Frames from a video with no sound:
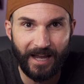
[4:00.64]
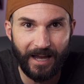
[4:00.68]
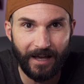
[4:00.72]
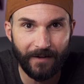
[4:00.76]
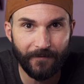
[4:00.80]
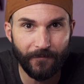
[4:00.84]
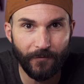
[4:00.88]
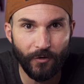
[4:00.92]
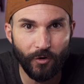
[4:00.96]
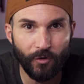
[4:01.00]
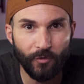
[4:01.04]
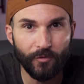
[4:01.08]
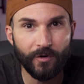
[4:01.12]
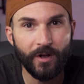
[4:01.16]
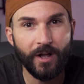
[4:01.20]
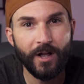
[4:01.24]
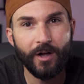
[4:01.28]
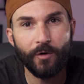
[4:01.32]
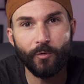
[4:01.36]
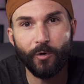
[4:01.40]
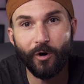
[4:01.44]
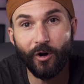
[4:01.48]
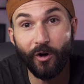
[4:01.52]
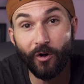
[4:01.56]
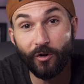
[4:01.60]
headphone
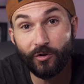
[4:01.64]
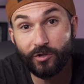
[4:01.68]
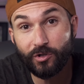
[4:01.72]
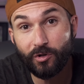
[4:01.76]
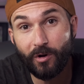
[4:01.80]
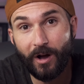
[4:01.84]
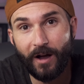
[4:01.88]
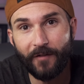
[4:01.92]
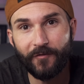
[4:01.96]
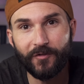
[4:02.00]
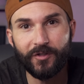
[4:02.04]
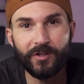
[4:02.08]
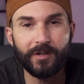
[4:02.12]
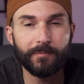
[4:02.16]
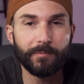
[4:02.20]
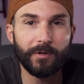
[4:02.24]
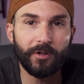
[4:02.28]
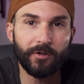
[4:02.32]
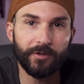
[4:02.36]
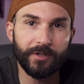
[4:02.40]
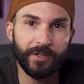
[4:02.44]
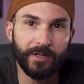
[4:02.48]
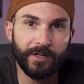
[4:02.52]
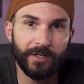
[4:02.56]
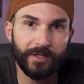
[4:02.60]
while also having the
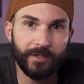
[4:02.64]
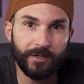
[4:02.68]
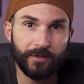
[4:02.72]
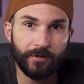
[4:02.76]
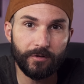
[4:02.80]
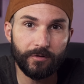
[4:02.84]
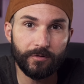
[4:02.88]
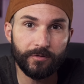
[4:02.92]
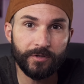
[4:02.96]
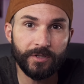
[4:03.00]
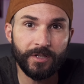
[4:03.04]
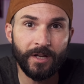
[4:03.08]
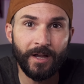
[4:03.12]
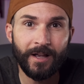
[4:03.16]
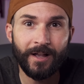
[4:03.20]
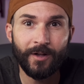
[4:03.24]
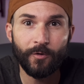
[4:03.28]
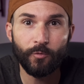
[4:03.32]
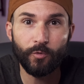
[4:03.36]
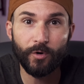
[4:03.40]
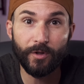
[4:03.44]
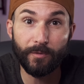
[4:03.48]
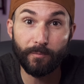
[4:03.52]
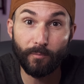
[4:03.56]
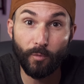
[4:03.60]
ability to use
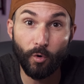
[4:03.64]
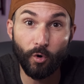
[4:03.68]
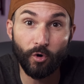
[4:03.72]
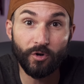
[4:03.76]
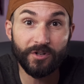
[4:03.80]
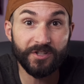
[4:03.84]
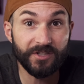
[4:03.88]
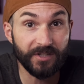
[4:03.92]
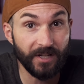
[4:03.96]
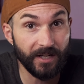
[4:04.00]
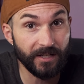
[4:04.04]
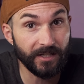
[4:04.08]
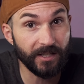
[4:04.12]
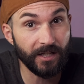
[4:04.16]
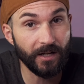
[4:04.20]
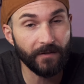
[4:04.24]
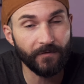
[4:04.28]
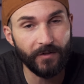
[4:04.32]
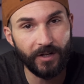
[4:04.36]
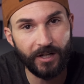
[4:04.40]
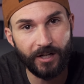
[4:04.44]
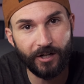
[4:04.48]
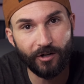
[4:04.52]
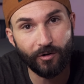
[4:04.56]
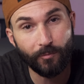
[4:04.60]
with more sensitive
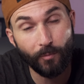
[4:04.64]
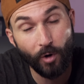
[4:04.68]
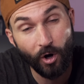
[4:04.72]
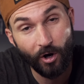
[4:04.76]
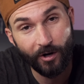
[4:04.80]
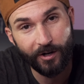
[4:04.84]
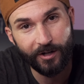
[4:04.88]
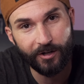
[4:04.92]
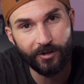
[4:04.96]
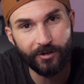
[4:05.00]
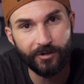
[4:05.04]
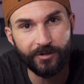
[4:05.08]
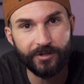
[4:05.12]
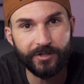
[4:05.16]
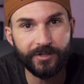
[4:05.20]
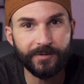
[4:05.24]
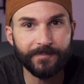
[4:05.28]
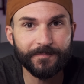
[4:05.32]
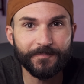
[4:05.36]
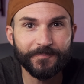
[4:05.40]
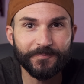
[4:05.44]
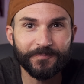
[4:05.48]
in-ear monitors.